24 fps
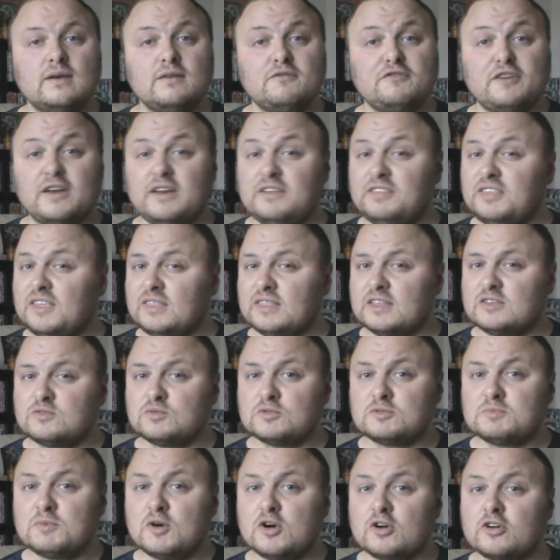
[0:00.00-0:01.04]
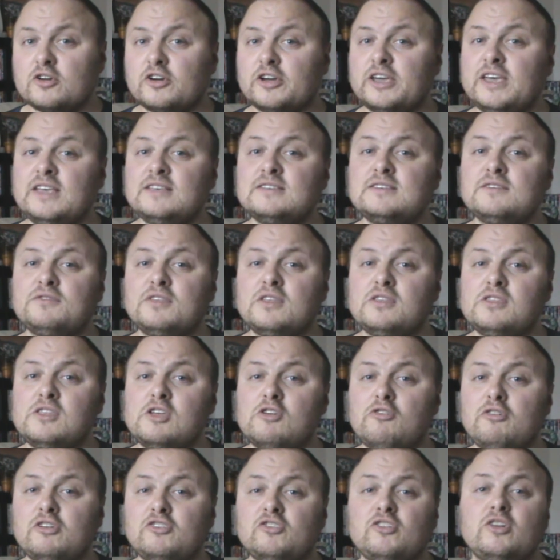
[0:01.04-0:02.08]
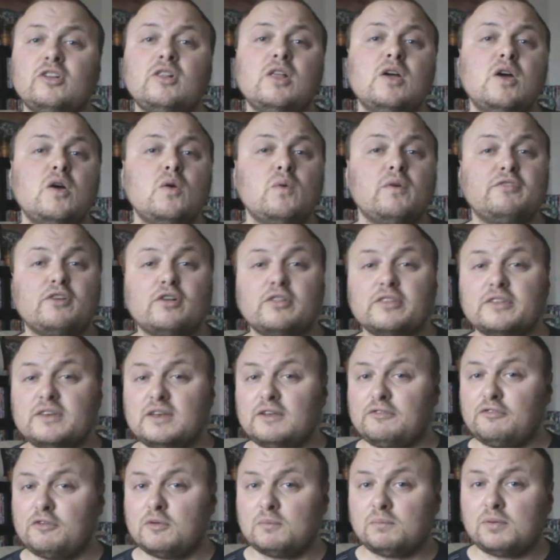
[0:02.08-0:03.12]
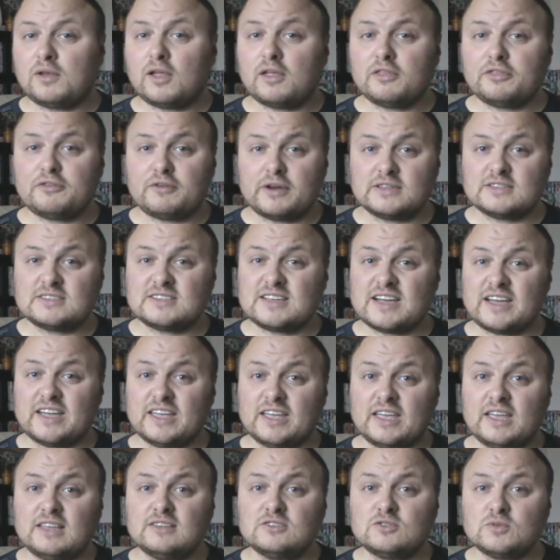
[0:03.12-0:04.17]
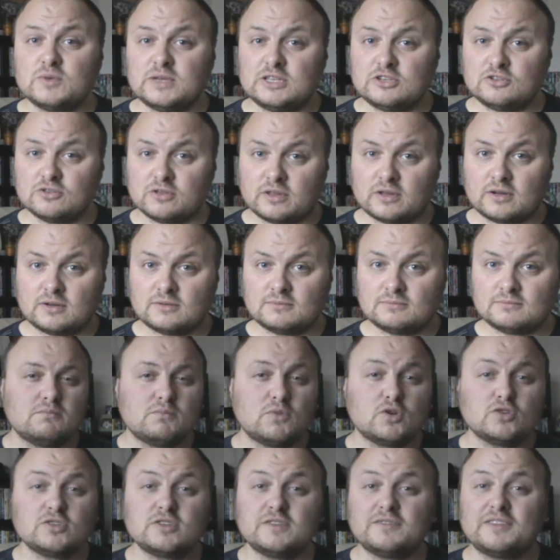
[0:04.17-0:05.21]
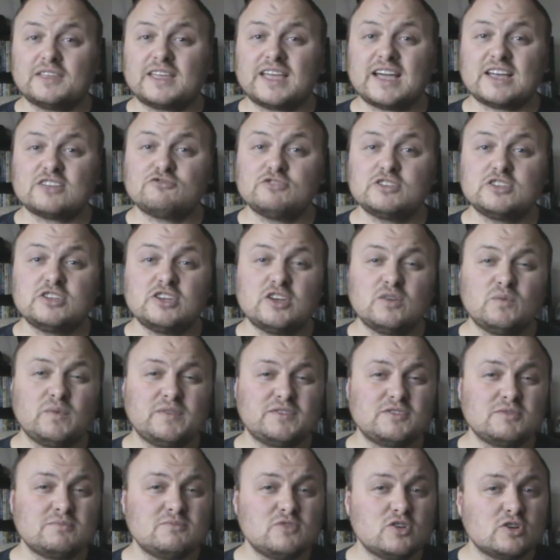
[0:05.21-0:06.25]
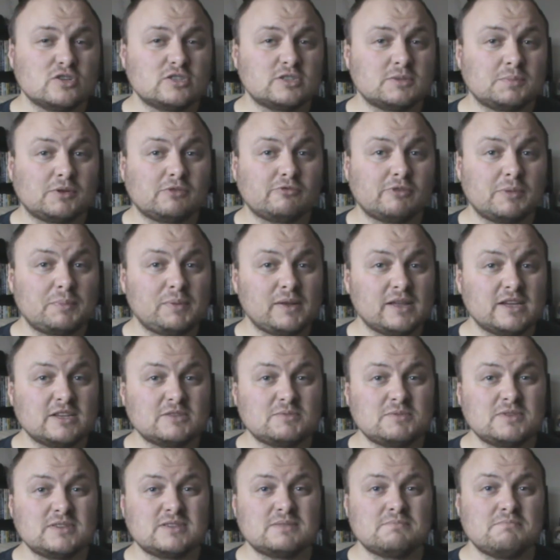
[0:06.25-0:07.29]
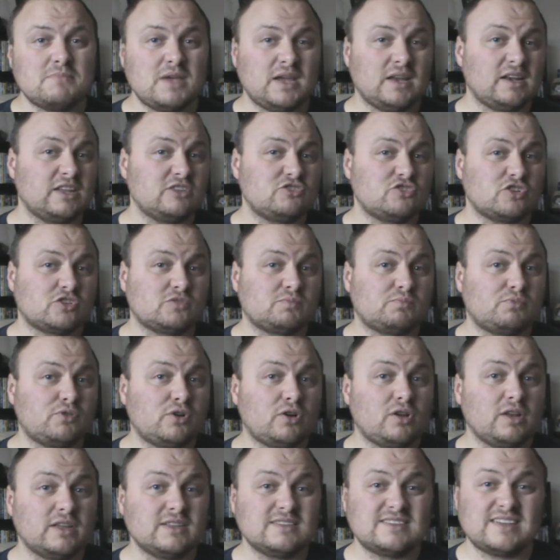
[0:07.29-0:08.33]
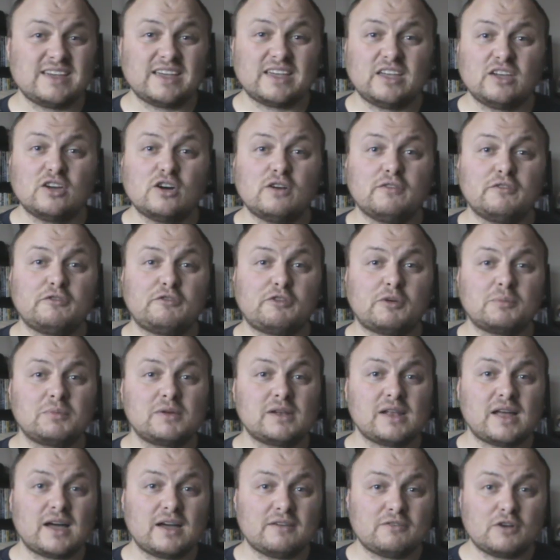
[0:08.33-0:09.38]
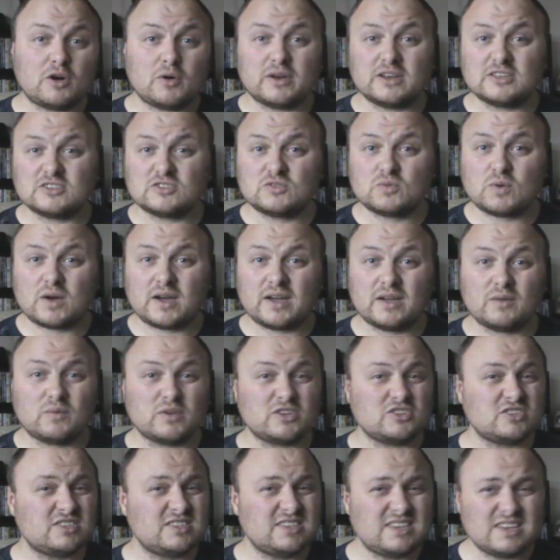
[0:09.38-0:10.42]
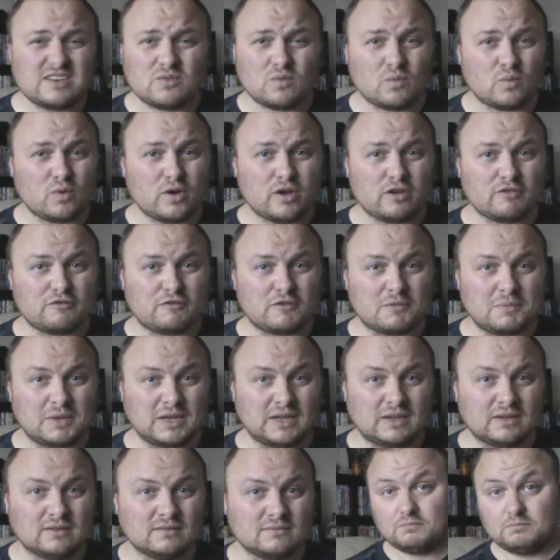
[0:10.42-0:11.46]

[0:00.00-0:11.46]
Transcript: If anything, this was more cohesive than the original, with all the different plot threads tying into each other. Most of the cast returned with some notable replacements, mainly Josh Brolin taking over from Clive Owen as Dwight, which didn't work for me.